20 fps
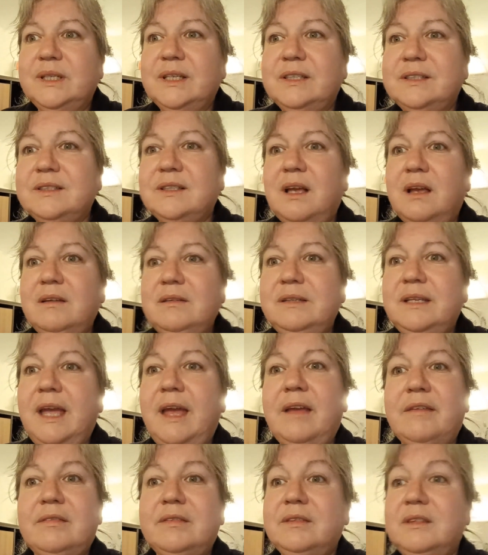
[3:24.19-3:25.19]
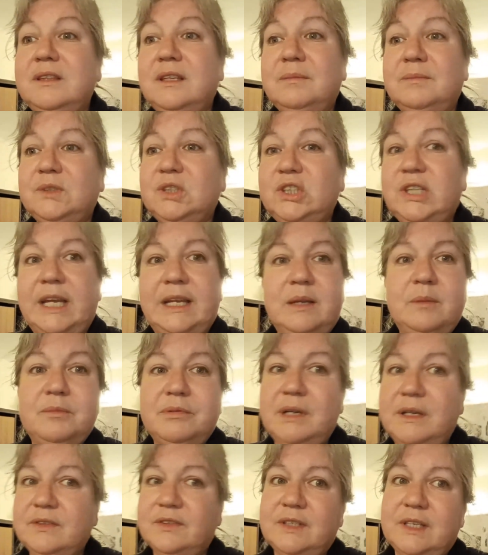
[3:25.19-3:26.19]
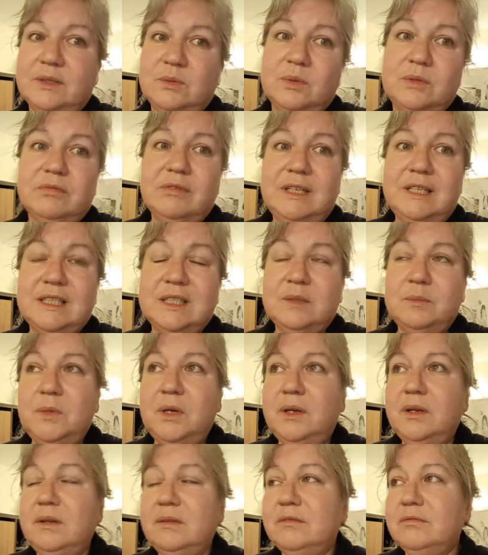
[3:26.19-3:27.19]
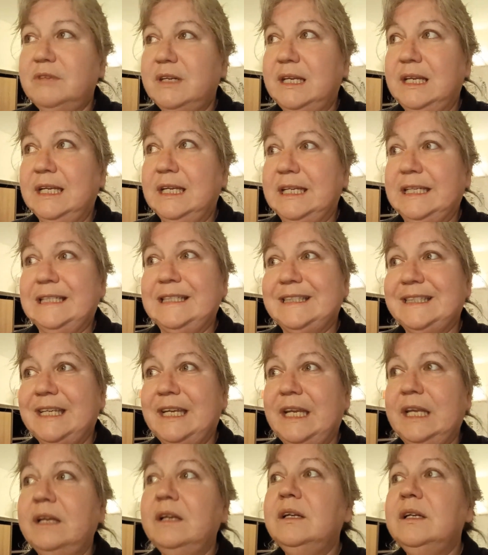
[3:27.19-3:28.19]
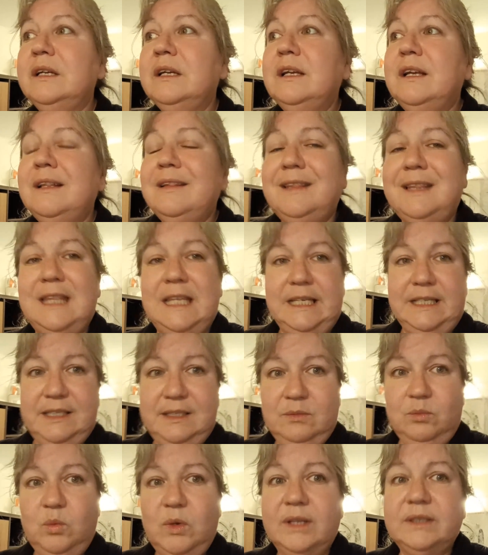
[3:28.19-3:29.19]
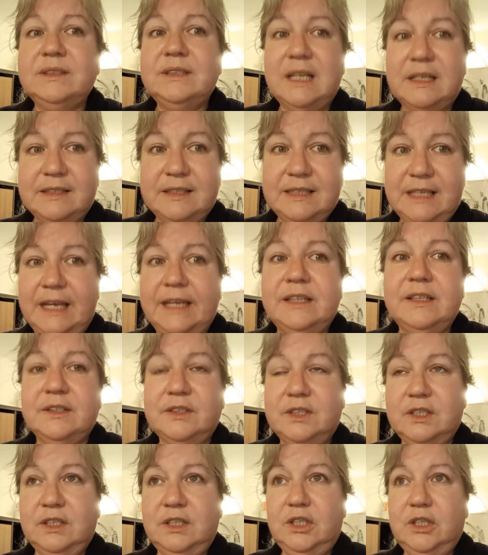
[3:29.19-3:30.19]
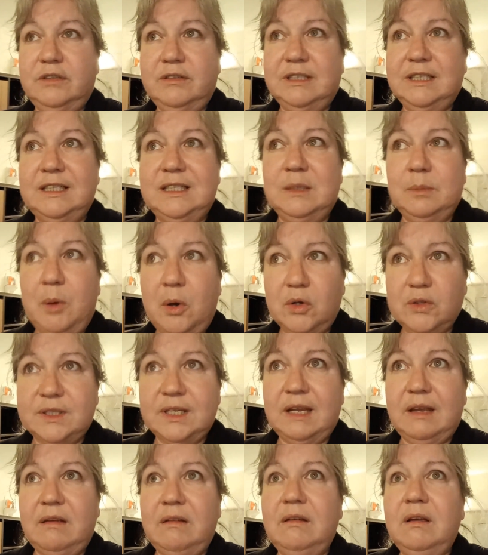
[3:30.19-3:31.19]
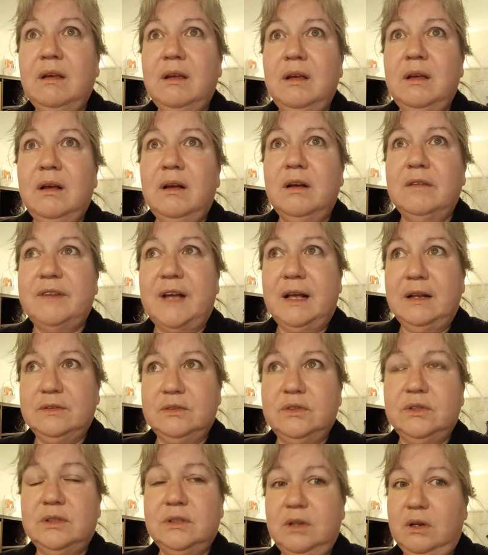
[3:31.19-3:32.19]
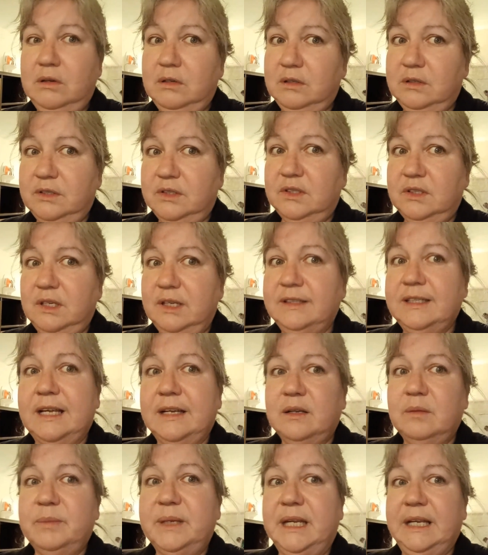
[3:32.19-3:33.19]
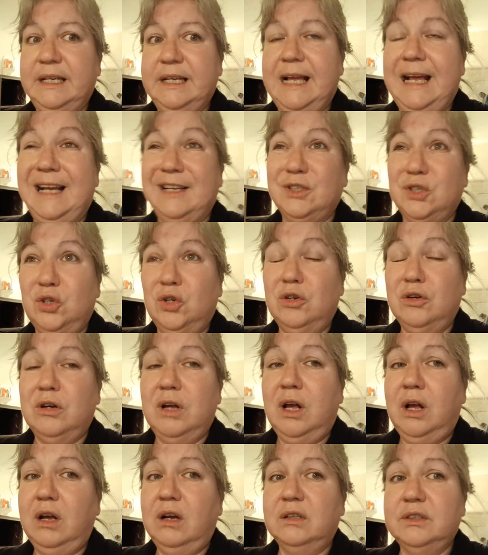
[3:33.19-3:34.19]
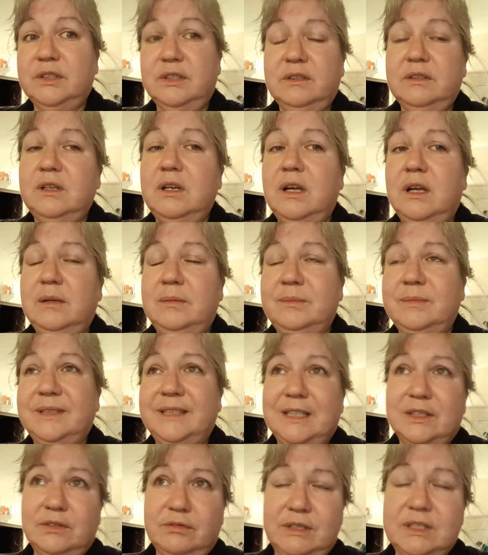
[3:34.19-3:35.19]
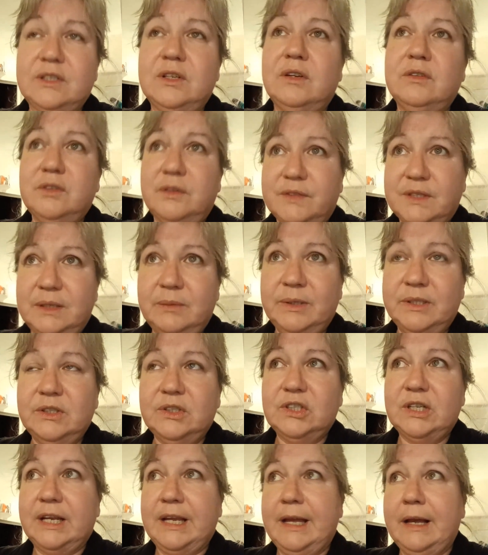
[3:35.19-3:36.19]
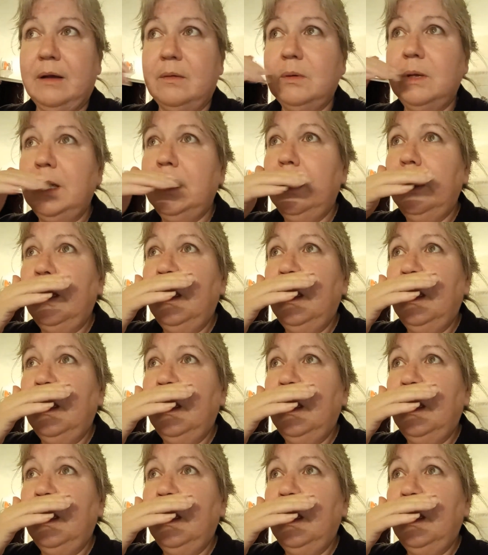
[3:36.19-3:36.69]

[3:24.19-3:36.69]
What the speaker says: So yeah, the check-in process was really smooth, really easy. This one does take a security deposit of $100, and that can be in cash or card, and that's returned obviously when you check out.